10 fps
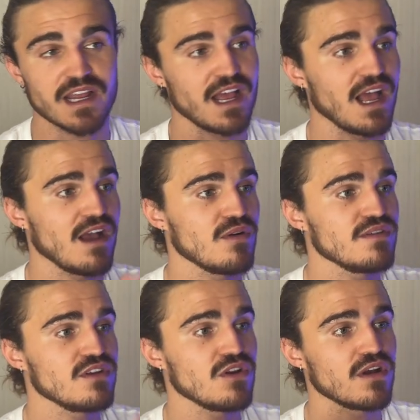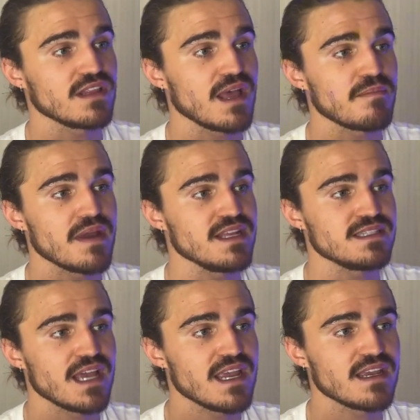However long that may
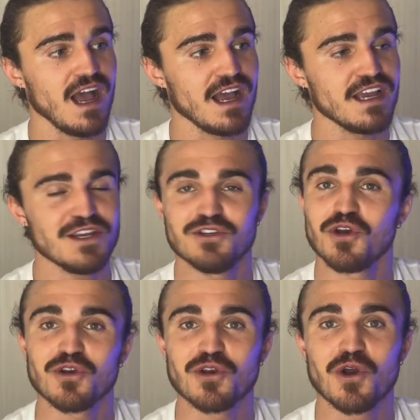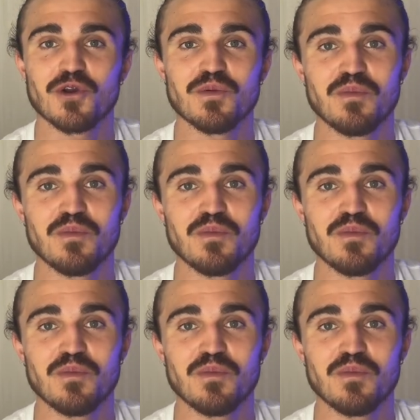take, I don't know.